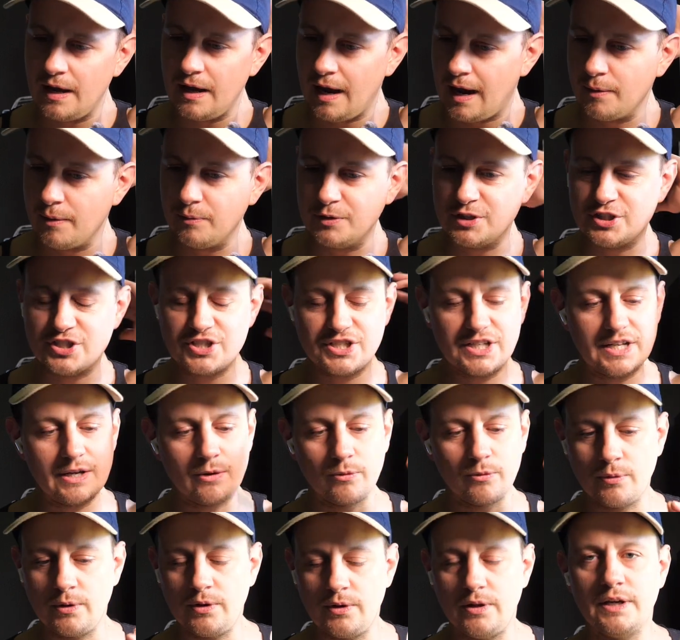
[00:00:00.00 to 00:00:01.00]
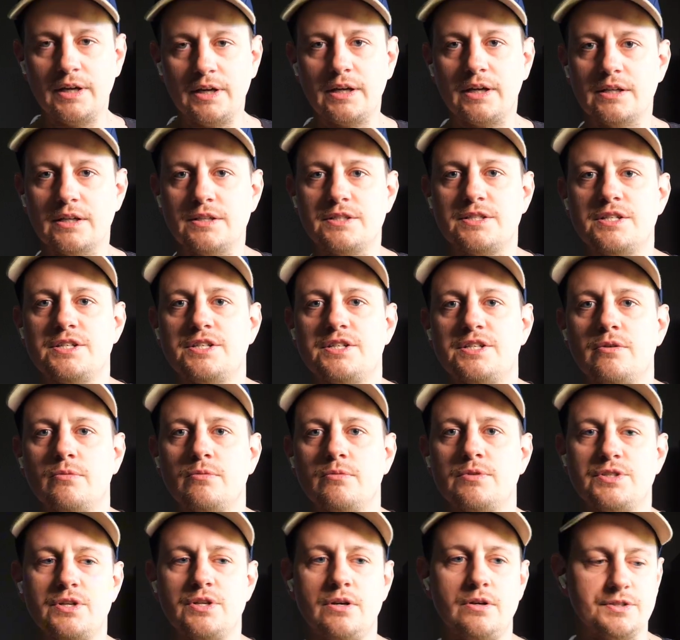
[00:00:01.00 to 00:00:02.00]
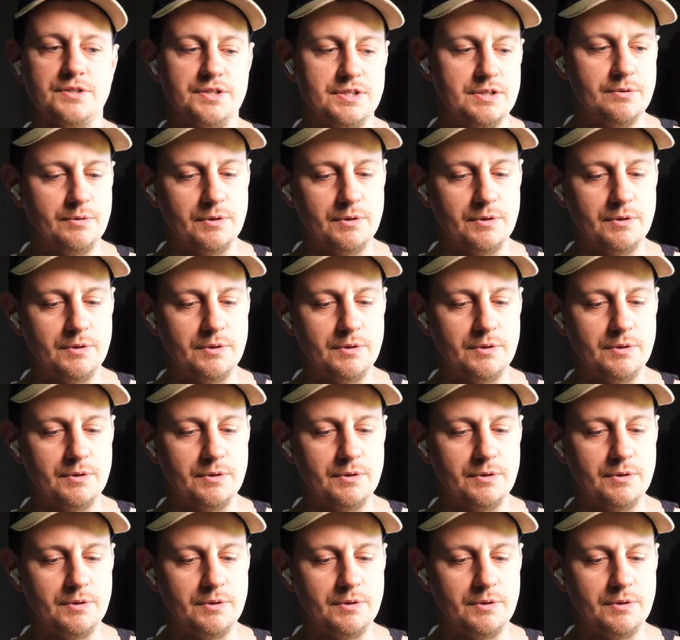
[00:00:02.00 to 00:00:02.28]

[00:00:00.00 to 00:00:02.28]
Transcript: I would just get real inconsistent results.